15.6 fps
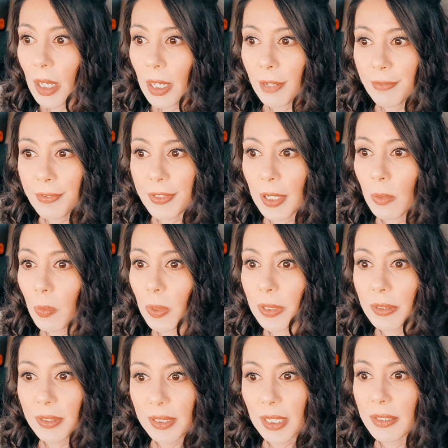if
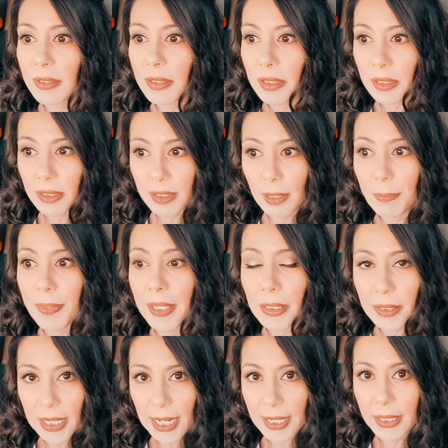someone says
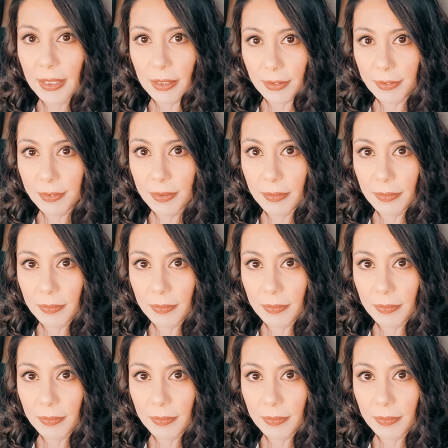something negative